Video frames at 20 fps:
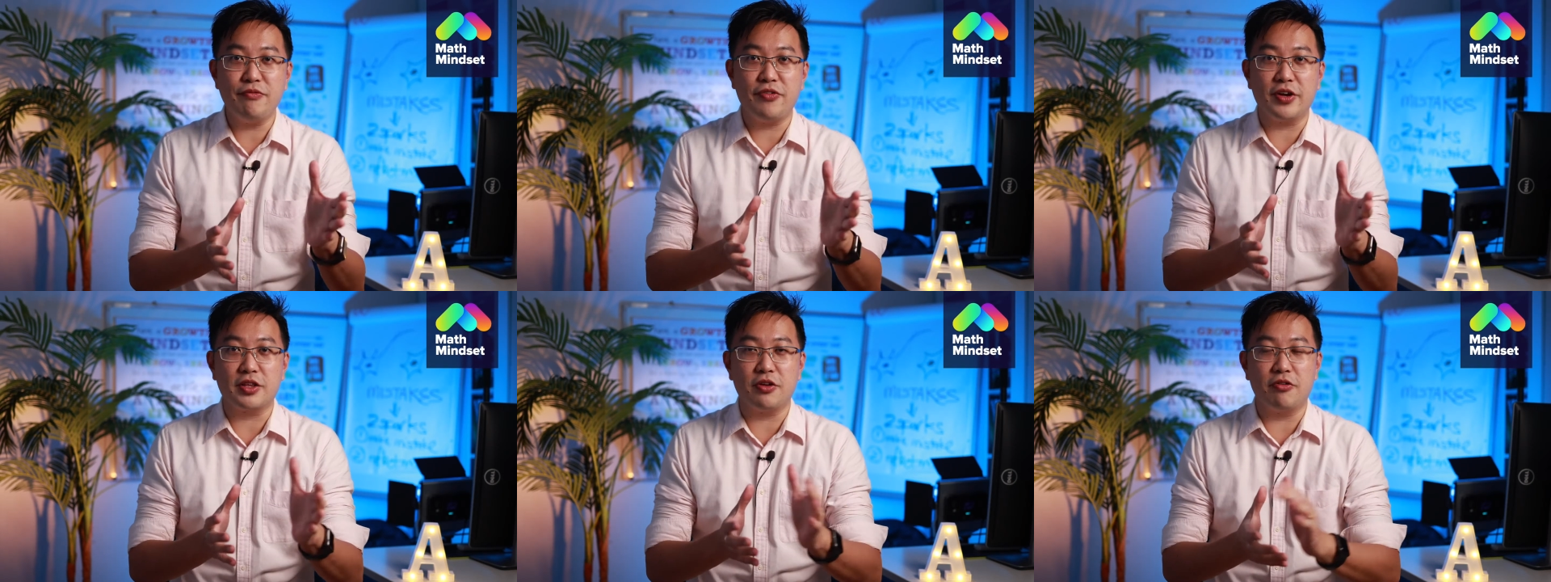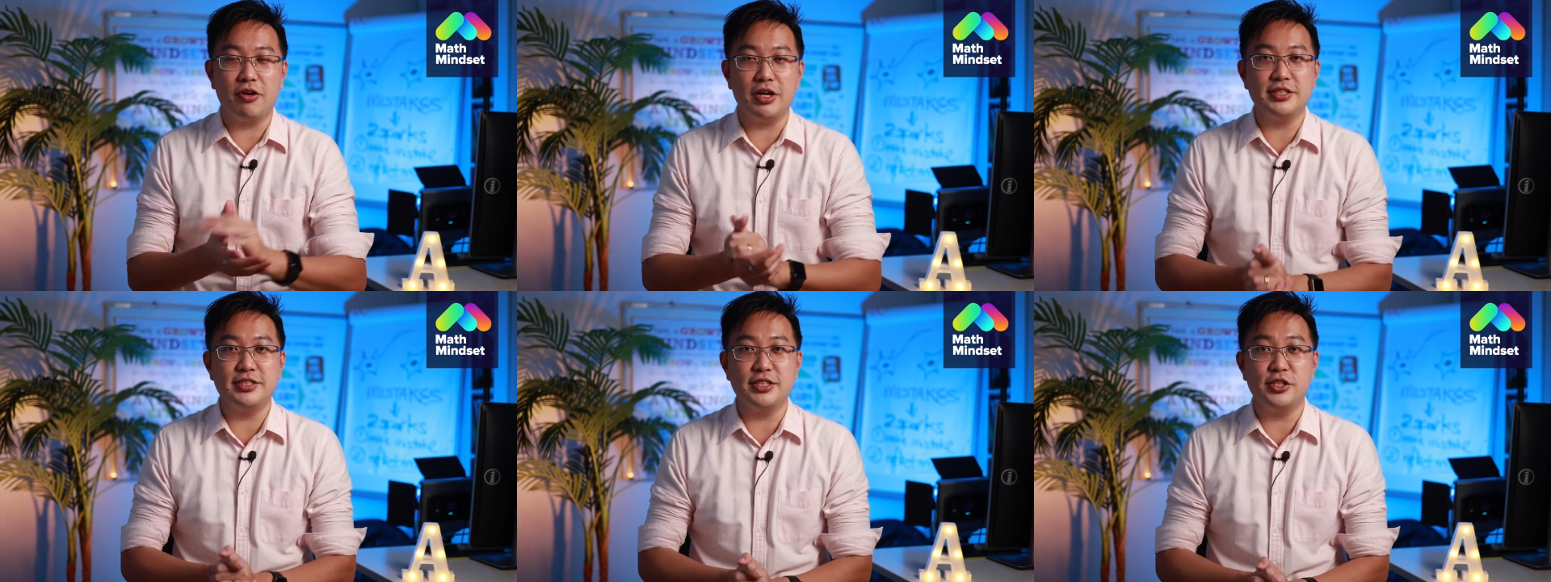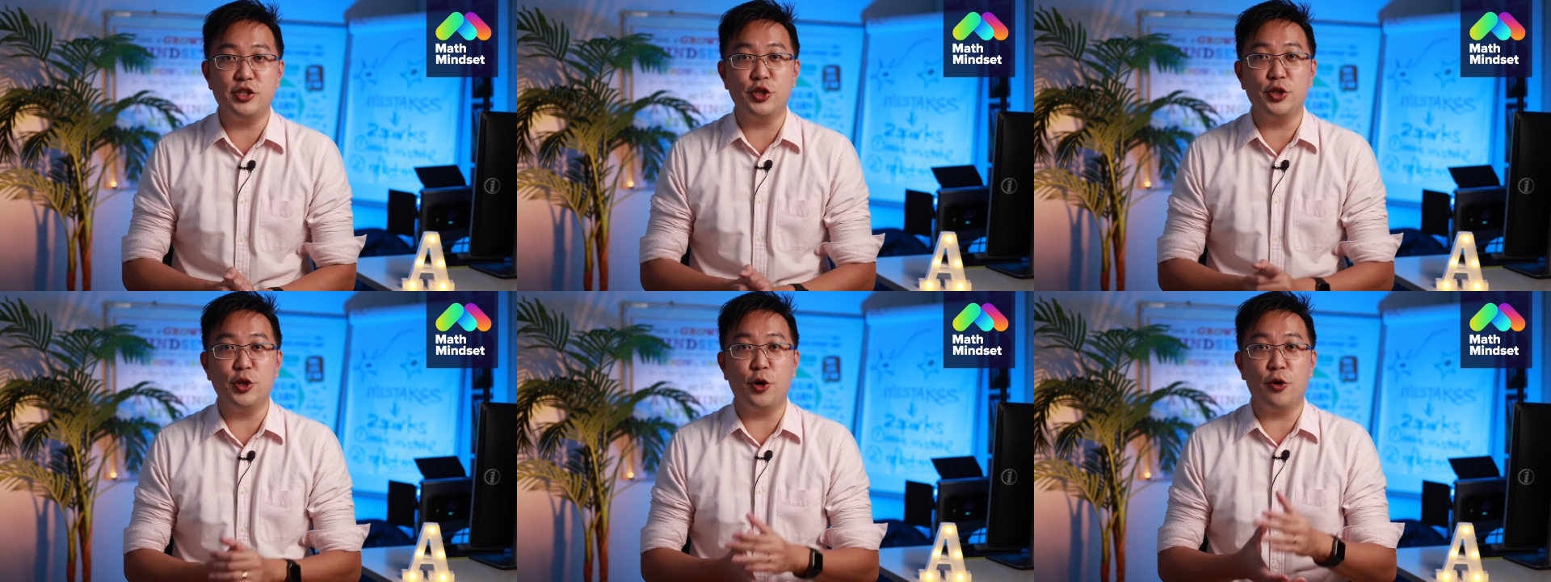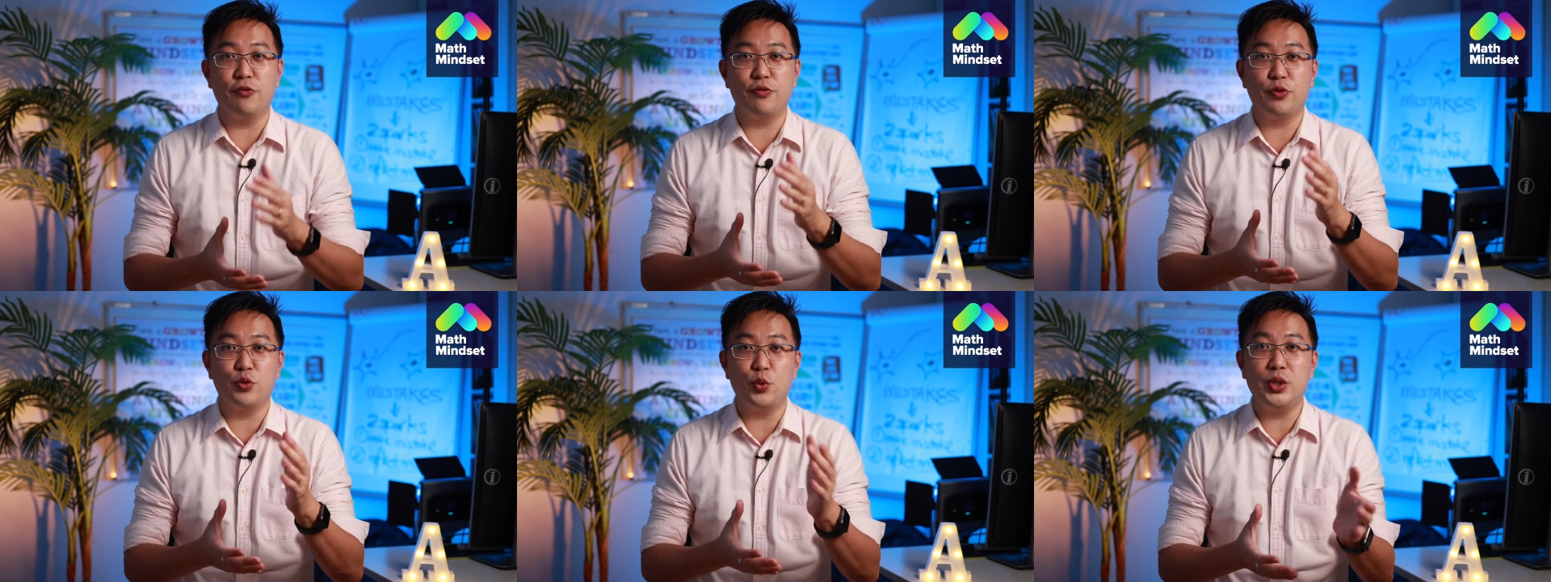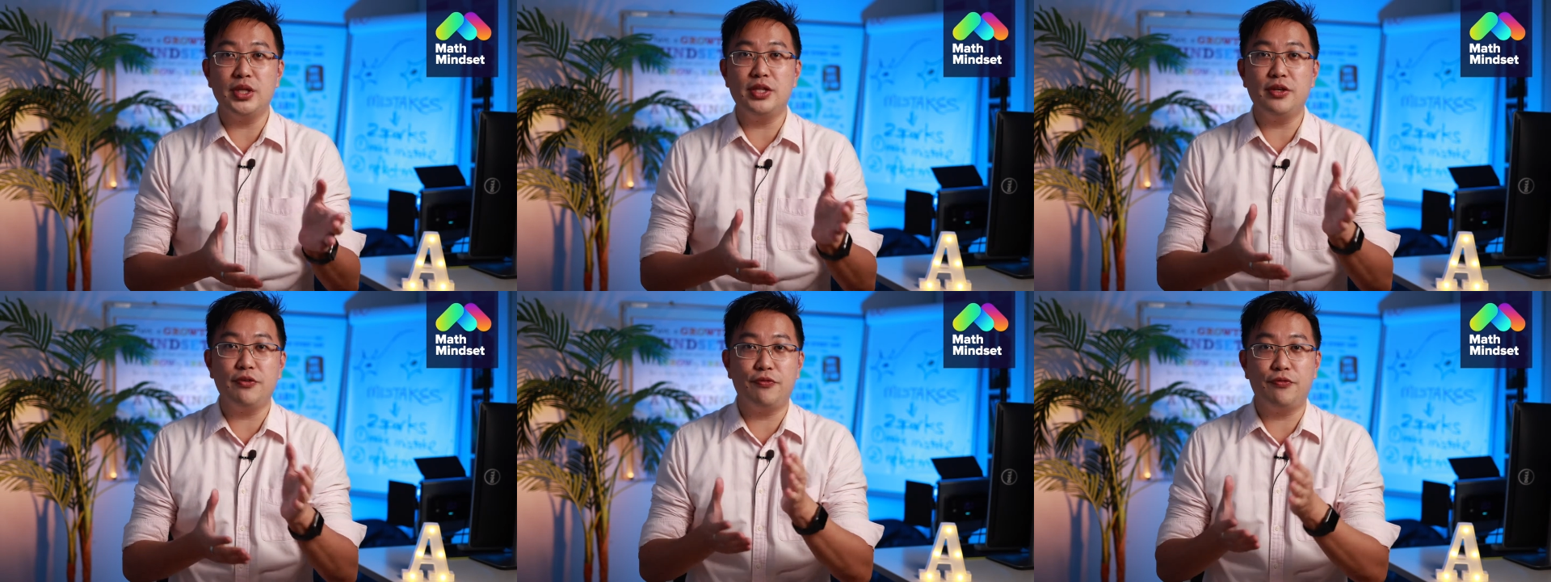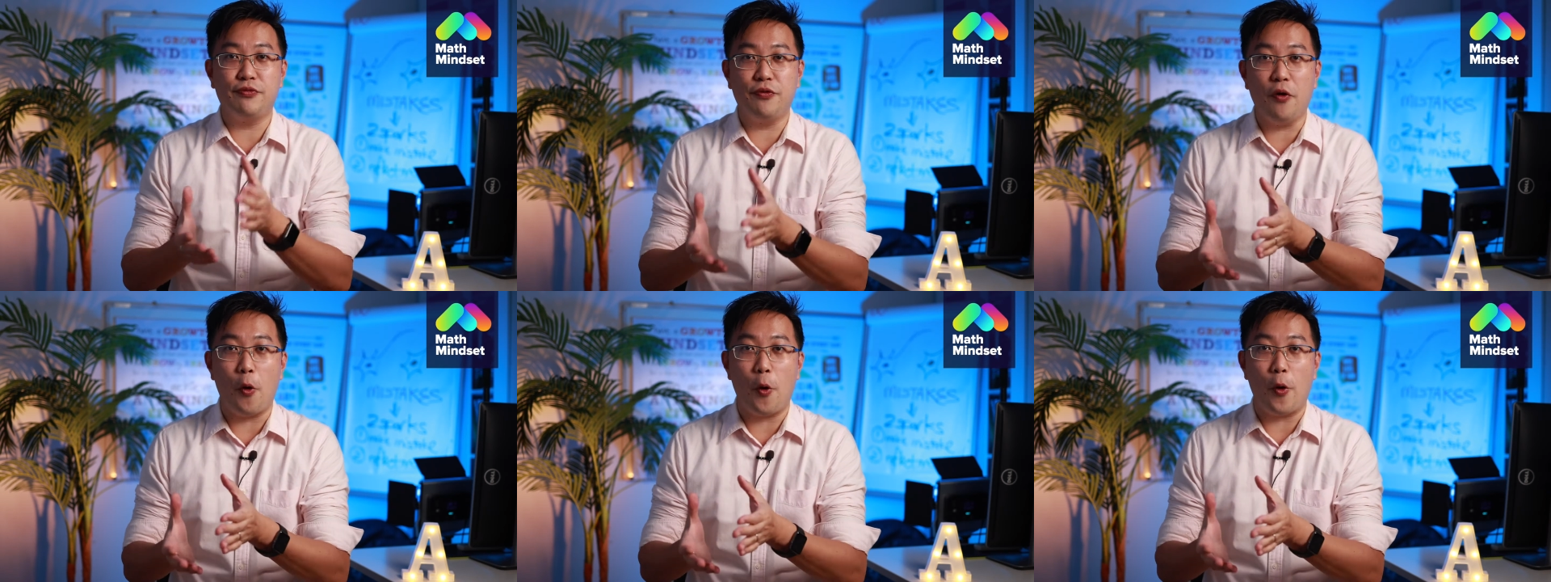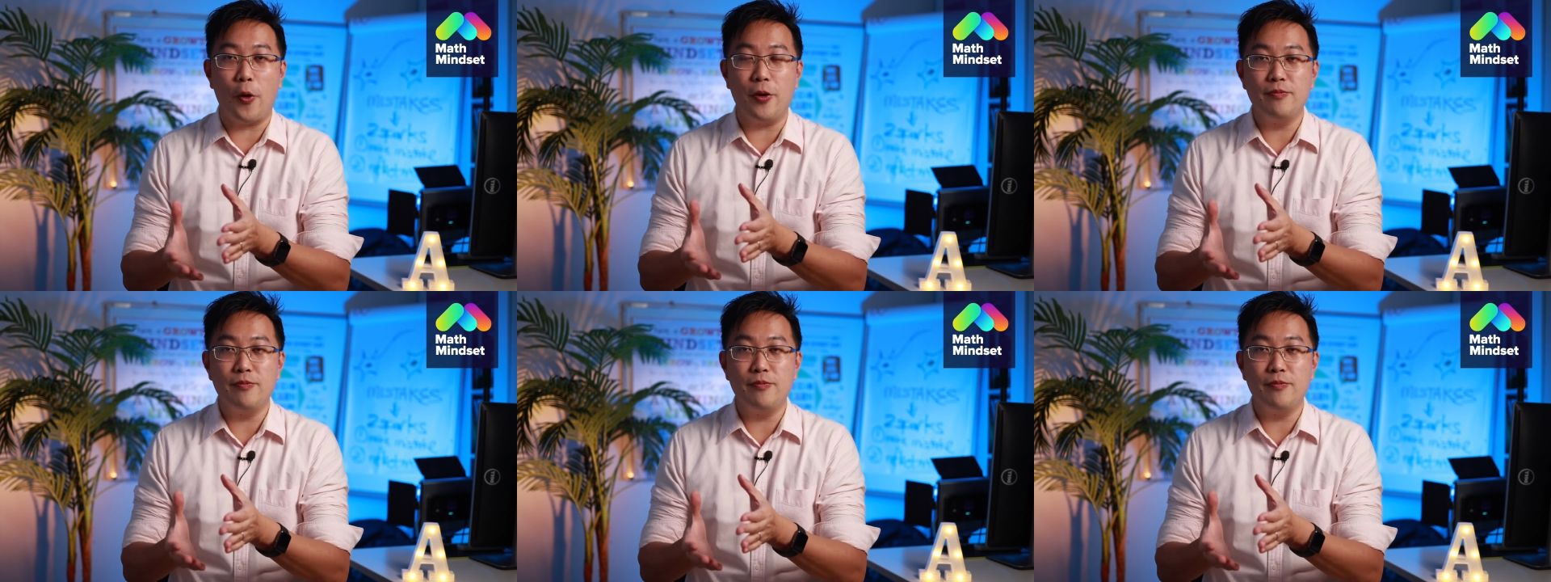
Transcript: factorization of 24.